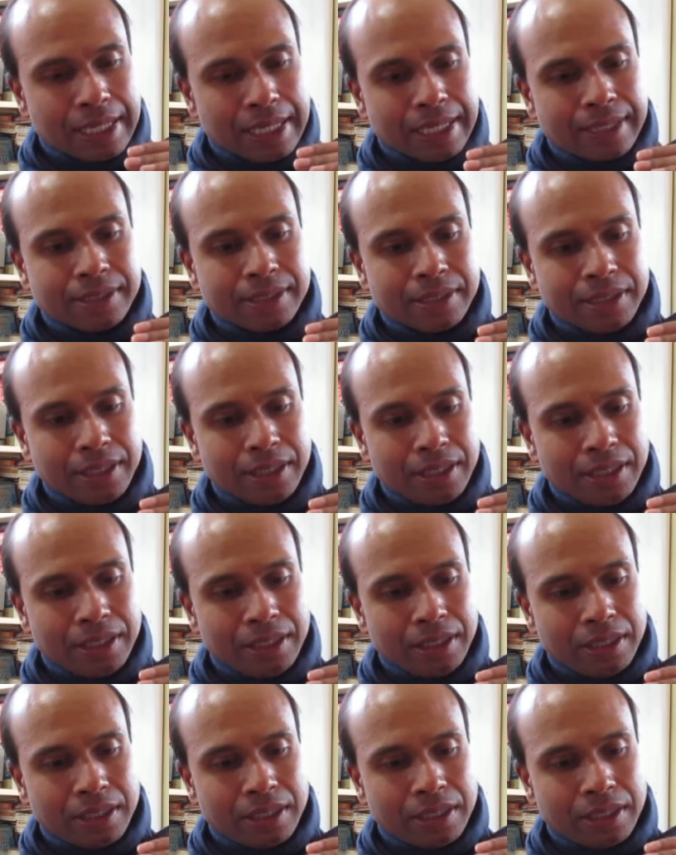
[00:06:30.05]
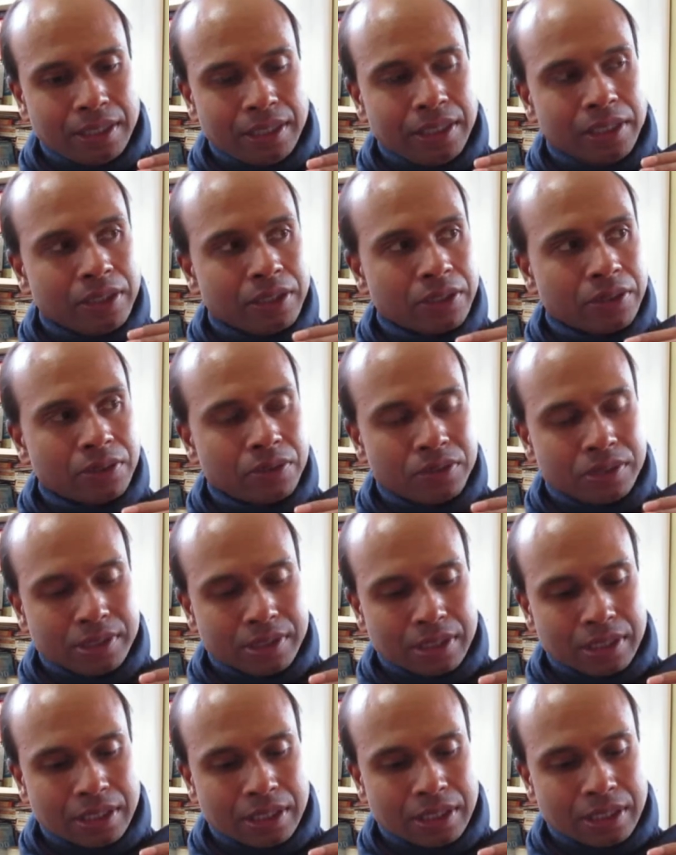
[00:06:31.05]
as the
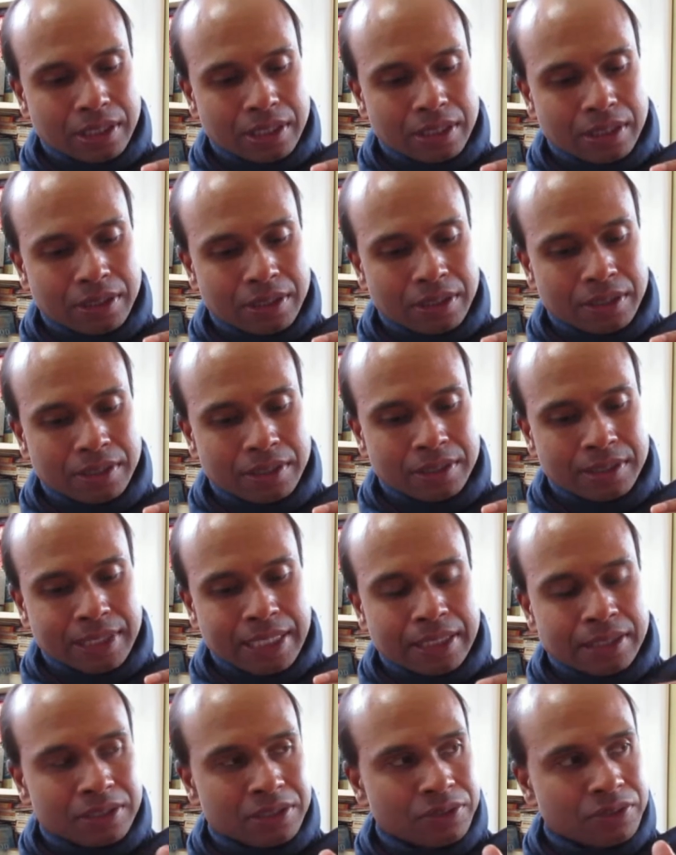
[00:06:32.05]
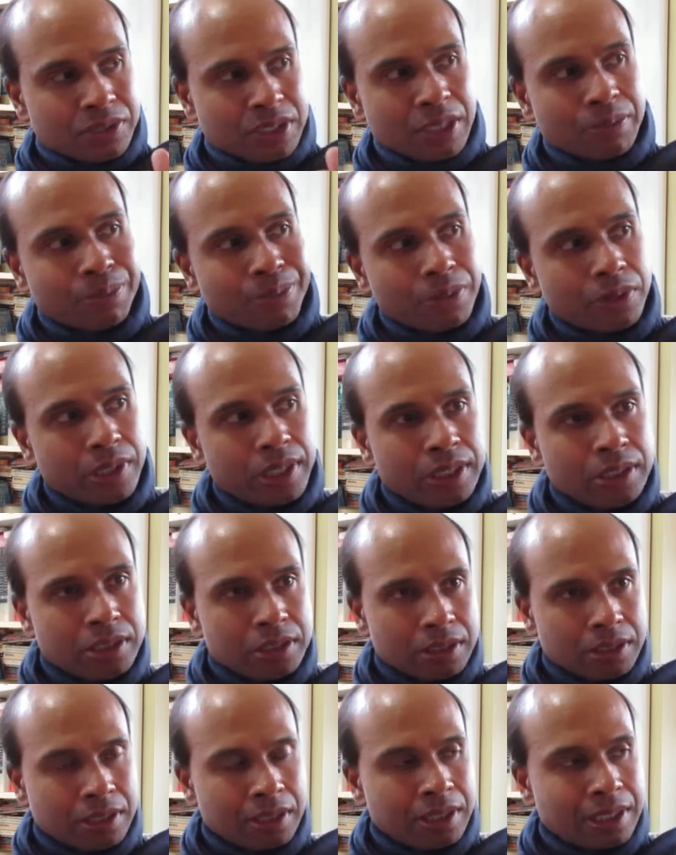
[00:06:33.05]
ego's uh, sense of
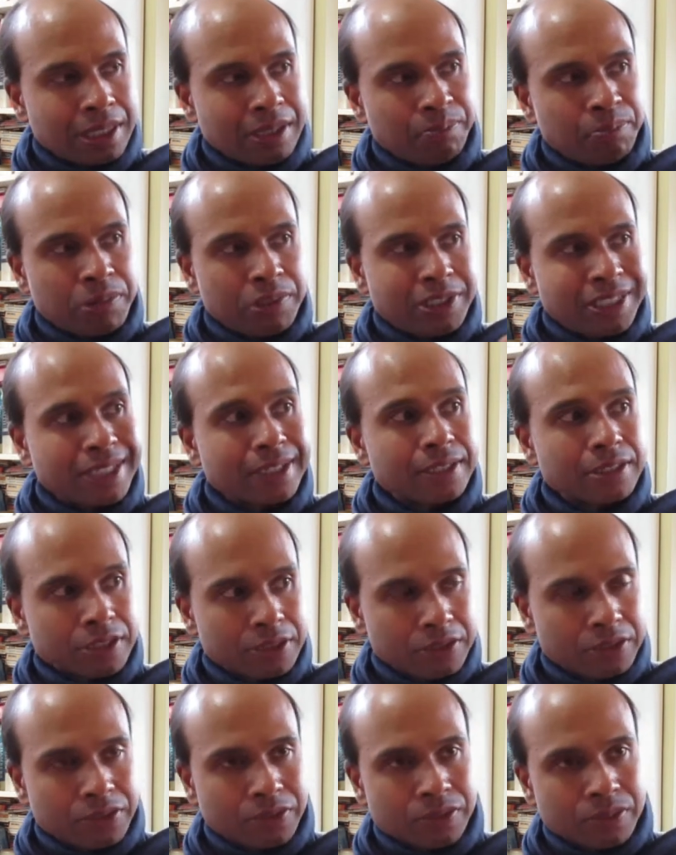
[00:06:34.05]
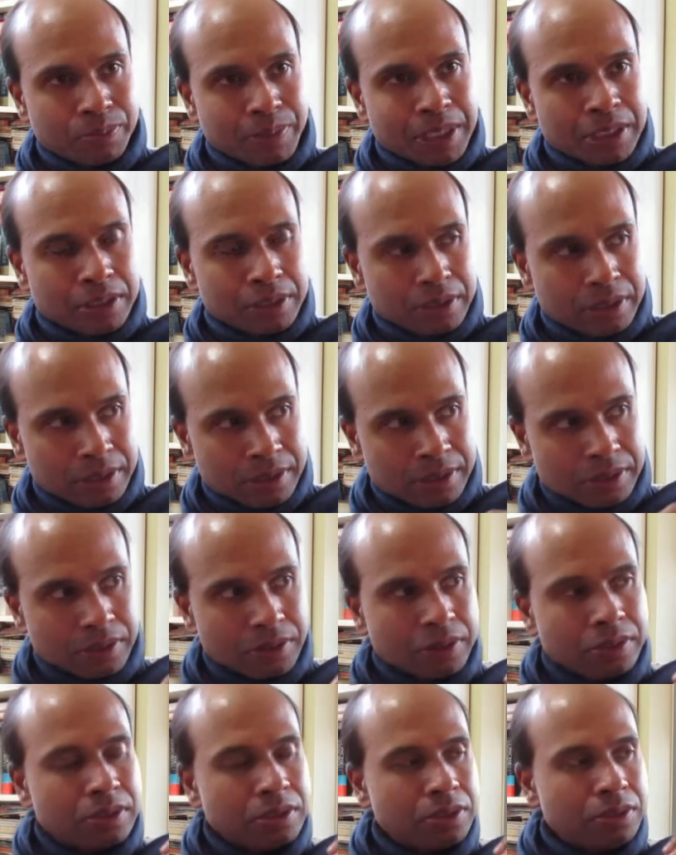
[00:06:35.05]
separation and projections of specialness
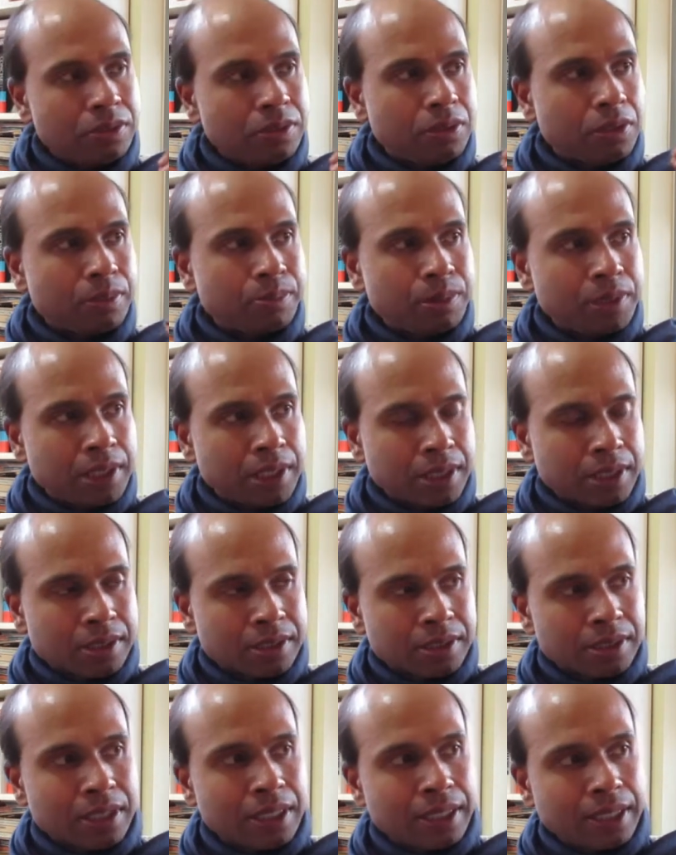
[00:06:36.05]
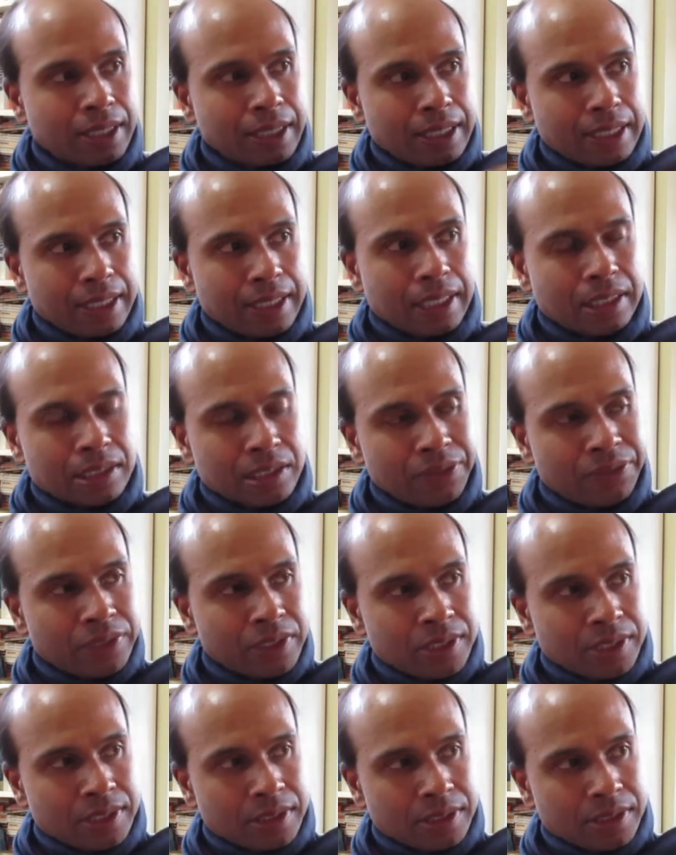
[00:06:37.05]
onto objects and
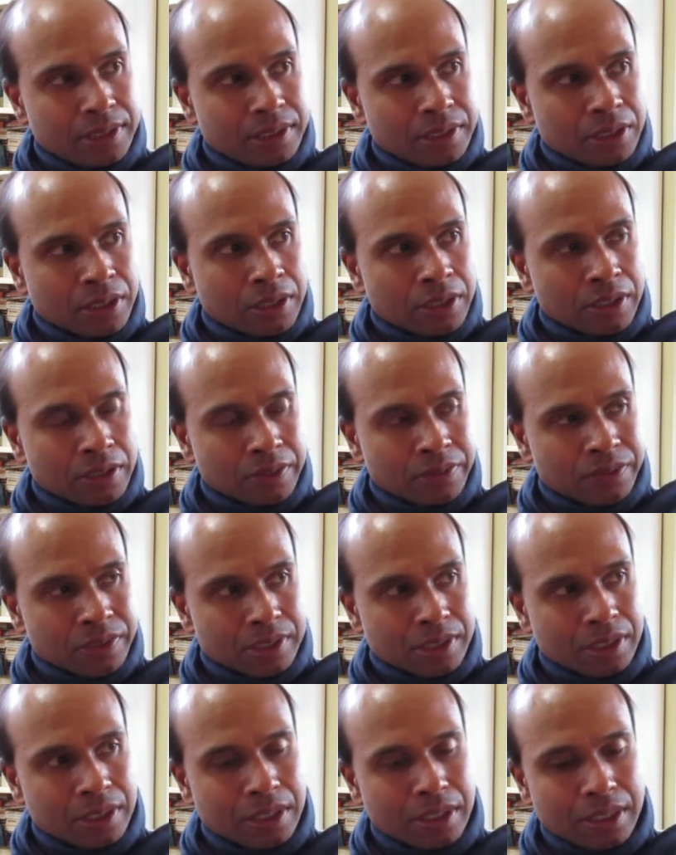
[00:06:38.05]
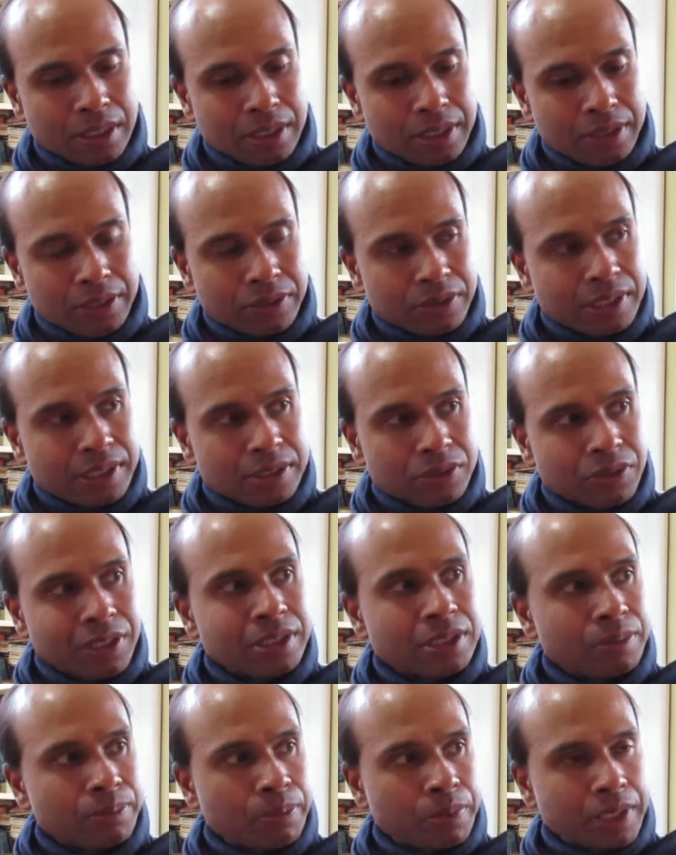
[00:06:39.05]
activities dissolves, you know, there's
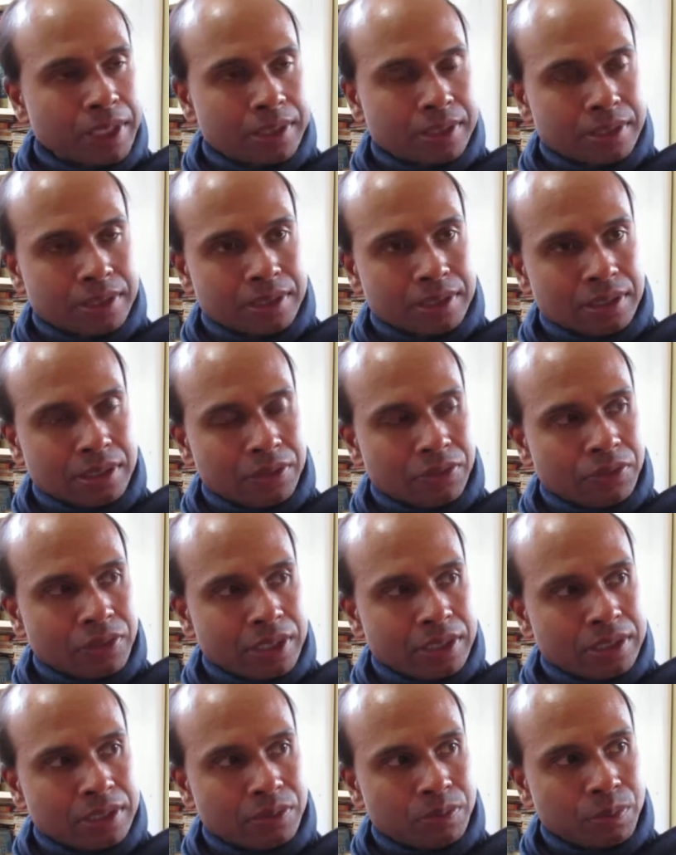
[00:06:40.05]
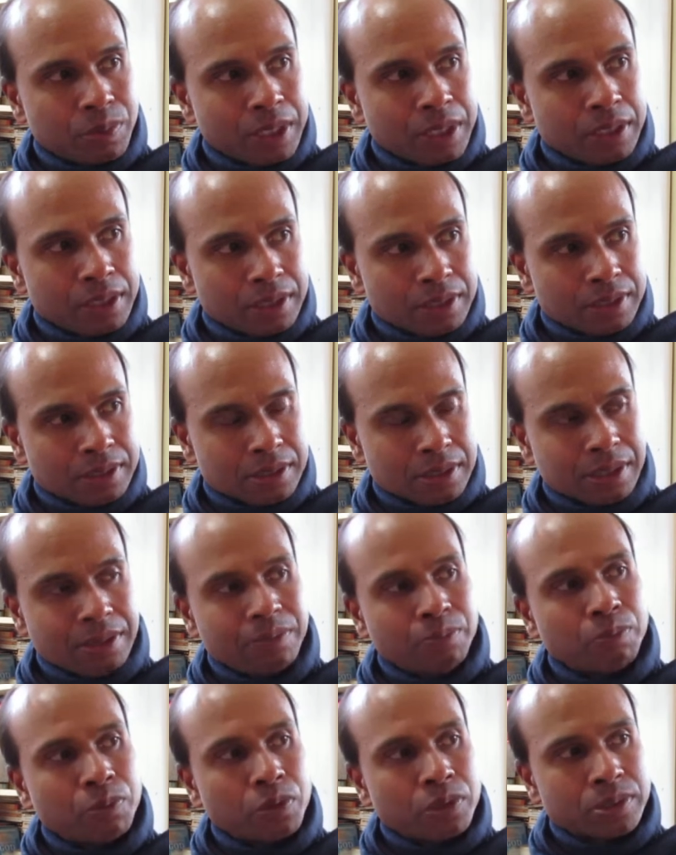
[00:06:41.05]
greater presence and greater oneness
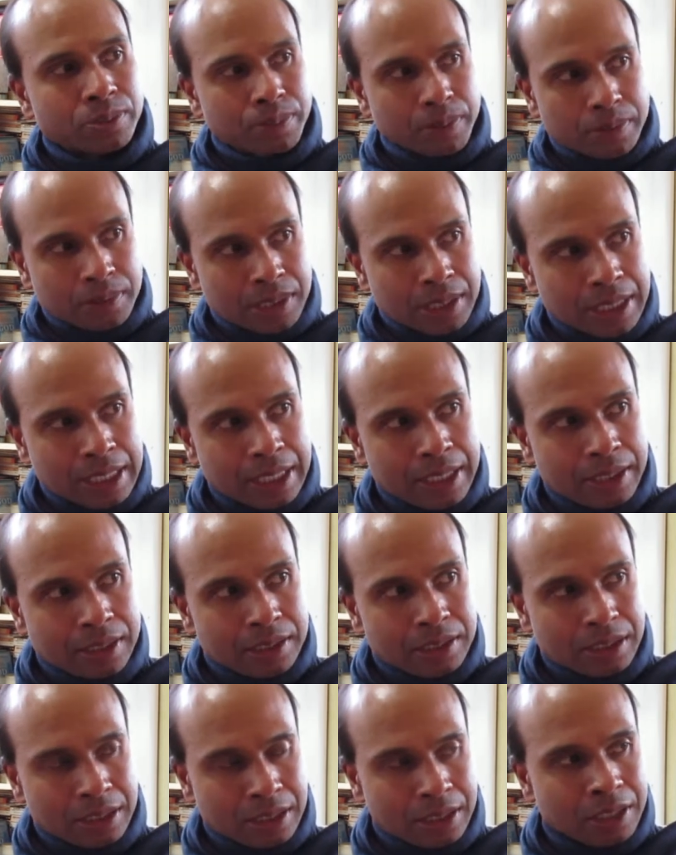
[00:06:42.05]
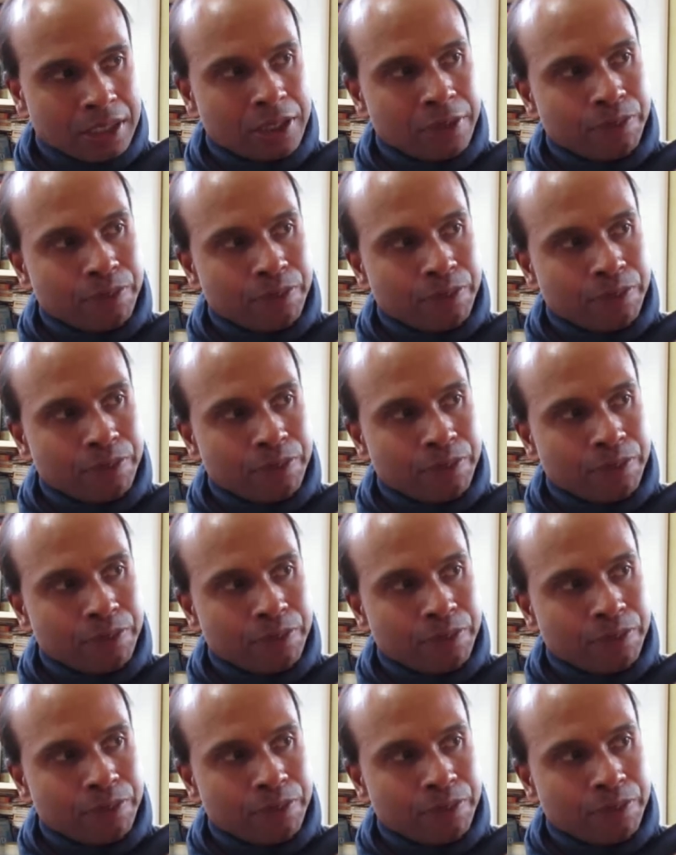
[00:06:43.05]
and more spontaneity.